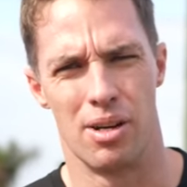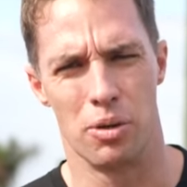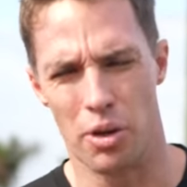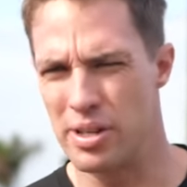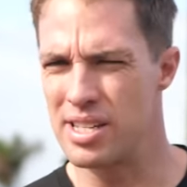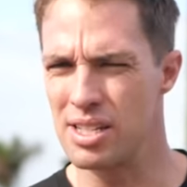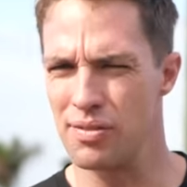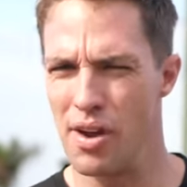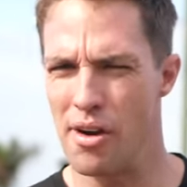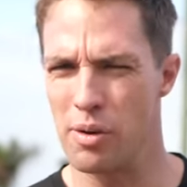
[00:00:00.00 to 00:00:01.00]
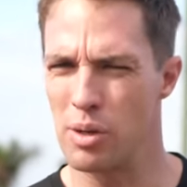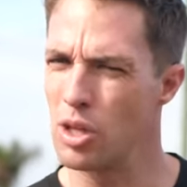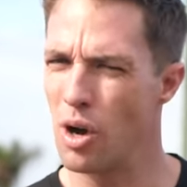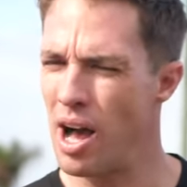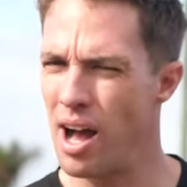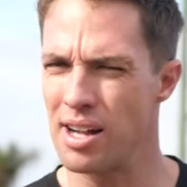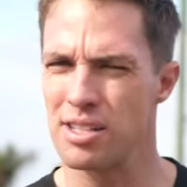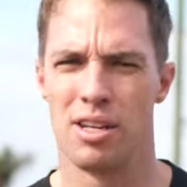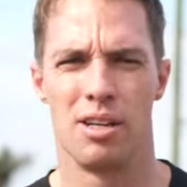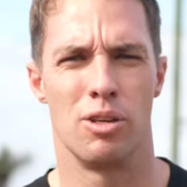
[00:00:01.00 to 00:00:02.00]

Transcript: although it does vary with your height,